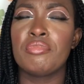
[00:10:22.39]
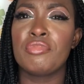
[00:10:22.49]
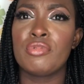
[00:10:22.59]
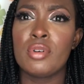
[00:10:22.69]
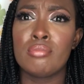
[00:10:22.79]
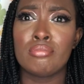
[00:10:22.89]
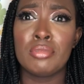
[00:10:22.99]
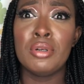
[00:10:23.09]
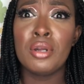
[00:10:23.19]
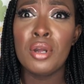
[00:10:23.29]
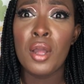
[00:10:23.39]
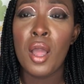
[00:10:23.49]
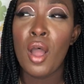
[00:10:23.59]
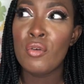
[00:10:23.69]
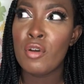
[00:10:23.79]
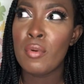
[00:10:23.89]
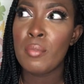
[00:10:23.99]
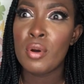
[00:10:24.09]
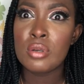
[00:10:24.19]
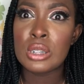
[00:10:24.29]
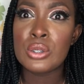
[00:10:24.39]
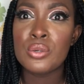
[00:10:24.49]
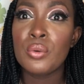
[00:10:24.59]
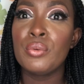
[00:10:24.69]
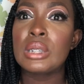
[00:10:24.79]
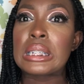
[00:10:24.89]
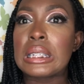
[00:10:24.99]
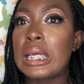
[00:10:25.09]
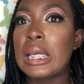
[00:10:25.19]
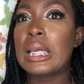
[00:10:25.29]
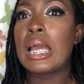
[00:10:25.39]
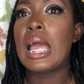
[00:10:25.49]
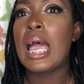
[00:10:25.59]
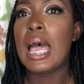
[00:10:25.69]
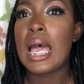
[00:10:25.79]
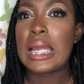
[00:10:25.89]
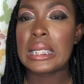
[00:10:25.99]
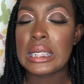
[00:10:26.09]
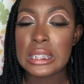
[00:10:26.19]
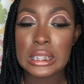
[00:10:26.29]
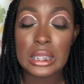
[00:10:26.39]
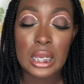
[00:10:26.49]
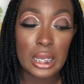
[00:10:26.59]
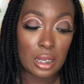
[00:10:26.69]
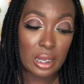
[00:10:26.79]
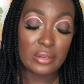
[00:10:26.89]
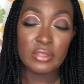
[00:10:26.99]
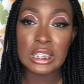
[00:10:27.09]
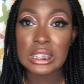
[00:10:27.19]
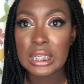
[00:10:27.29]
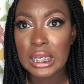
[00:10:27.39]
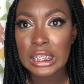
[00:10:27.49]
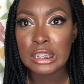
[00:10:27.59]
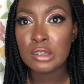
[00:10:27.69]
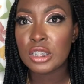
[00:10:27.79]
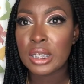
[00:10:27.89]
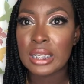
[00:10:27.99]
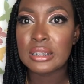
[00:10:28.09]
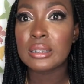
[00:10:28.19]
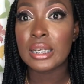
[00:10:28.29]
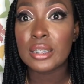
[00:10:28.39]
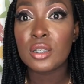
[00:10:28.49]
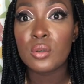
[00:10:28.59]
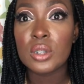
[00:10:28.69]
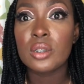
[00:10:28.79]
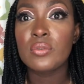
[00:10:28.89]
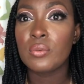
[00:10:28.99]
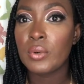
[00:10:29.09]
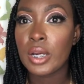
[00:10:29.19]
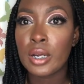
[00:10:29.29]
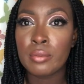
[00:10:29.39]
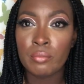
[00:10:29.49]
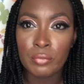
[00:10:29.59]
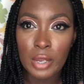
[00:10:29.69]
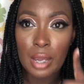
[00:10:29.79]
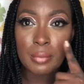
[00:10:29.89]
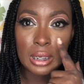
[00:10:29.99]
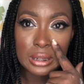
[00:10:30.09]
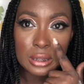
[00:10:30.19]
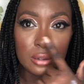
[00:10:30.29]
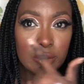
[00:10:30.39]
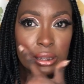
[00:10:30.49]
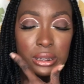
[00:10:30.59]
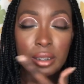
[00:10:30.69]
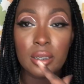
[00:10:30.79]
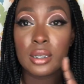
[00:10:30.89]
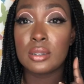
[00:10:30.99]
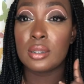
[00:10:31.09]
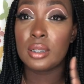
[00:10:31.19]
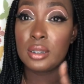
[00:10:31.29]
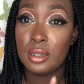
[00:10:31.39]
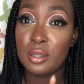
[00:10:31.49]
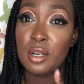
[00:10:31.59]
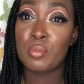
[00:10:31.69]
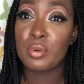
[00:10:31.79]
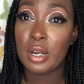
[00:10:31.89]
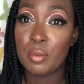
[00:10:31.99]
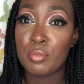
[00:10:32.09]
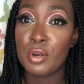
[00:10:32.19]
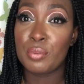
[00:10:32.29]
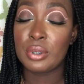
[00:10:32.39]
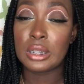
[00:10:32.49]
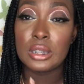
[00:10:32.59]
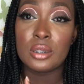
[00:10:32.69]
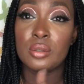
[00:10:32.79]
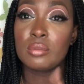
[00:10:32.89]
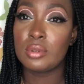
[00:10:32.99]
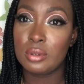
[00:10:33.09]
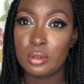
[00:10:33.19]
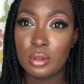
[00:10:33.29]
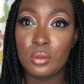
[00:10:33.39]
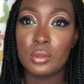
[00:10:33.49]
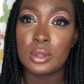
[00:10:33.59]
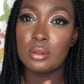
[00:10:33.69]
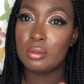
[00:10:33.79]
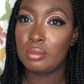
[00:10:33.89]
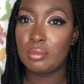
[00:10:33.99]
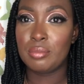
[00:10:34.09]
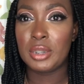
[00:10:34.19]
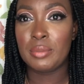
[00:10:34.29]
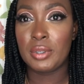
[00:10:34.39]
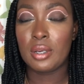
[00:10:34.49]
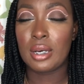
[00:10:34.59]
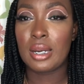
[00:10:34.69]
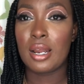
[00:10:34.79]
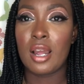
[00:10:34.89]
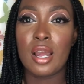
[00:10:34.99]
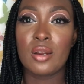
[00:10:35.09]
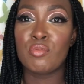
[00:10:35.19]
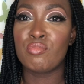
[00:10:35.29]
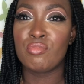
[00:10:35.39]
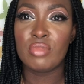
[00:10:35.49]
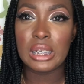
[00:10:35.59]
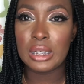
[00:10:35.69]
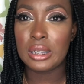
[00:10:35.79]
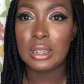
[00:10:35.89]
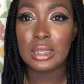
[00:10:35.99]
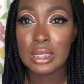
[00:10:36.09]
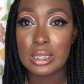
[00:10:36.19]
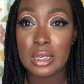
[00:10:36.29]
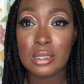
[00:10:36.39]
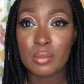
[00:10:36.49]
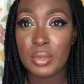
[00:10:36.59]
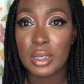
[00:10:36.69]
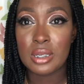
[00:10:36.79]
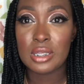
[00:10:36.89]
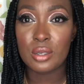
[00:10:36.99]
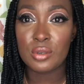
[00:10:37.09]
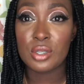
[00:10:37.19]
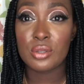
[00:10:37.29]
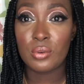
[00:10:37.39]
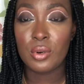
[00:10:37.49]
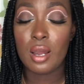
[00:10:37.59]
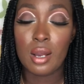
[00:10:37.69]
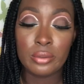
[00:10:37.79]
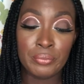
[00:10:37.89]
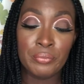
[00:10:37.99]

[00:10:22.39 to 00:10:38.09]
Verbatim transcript: from, from about two today, and it's like after ten, so that's eight hours of wear. I'm a little greasy here because I did not prime properly, so don't beat me on that. I really didn't intend to be in this look so long,